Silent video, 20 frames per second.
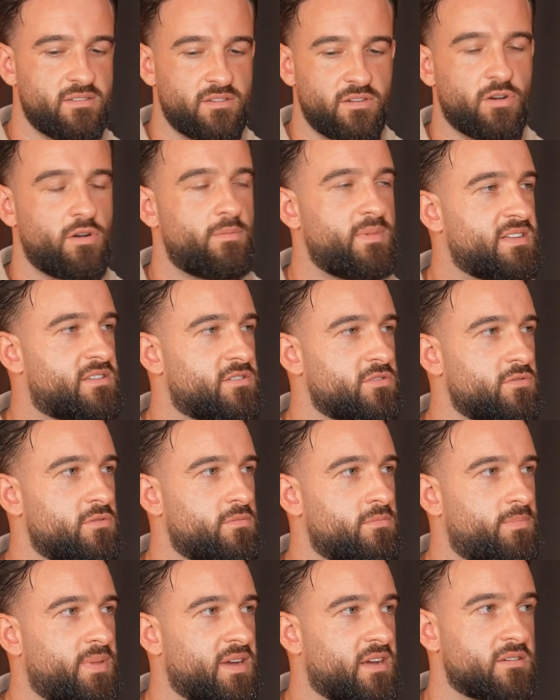come into,
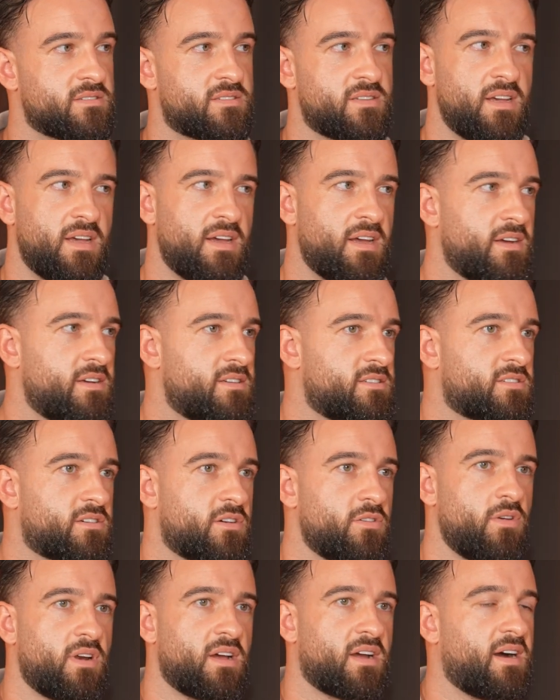because
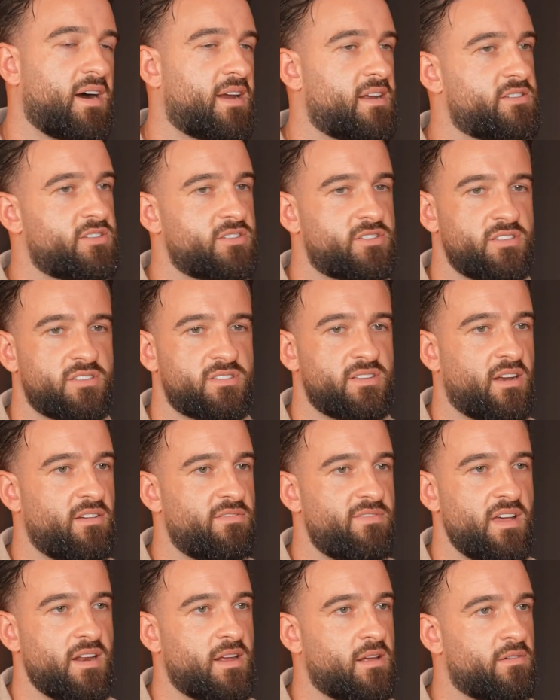school and college is just not a
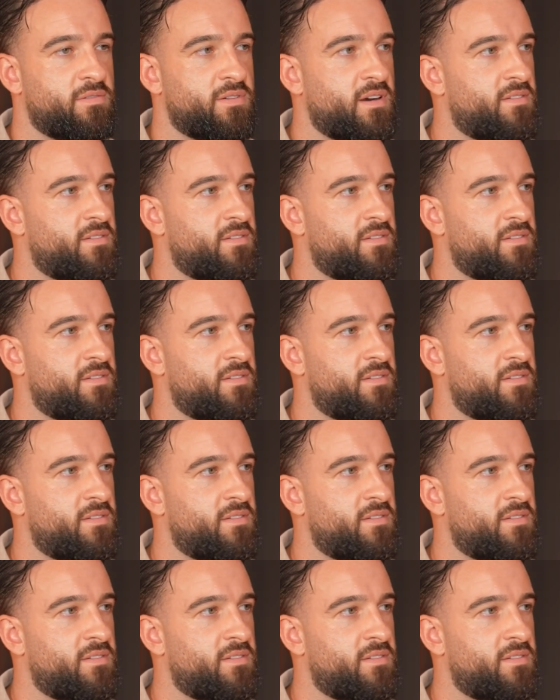vehicle for